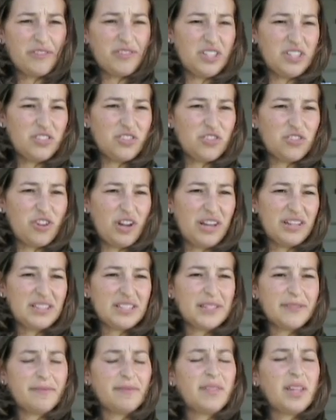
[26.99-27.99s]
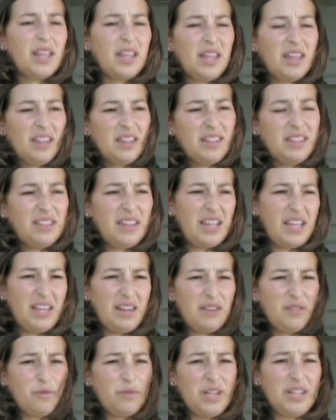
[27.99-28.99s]
of distress.
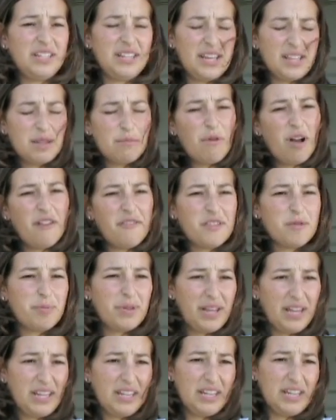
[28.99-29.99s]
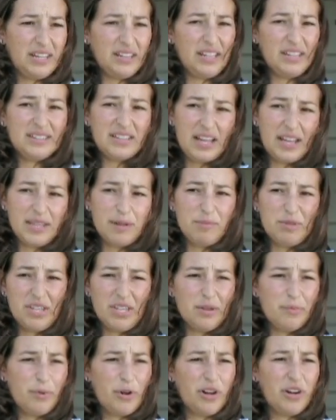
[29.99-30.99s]
Then we take them off the plane and assign them to
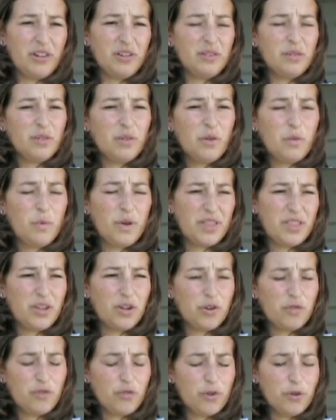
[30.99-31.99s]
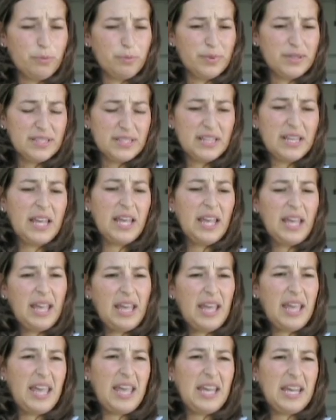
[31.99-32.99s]
the barn with their grooms.
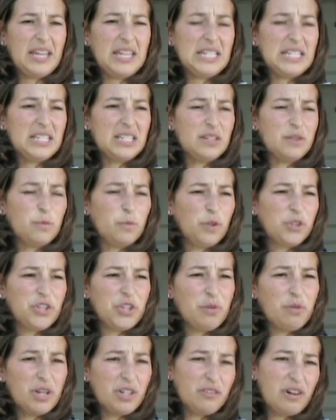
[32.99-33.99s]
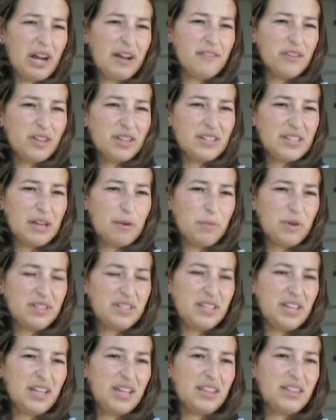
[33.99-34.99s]
And we'll do an arrival exam once
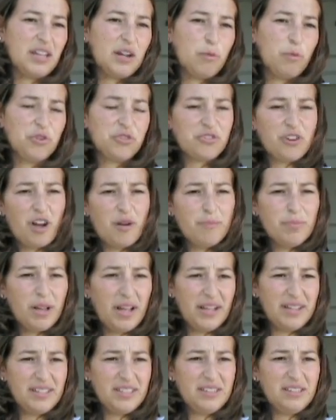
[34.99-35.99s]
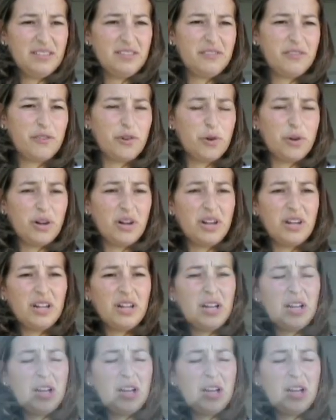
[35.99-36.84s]
they get there. We'll draw bloods for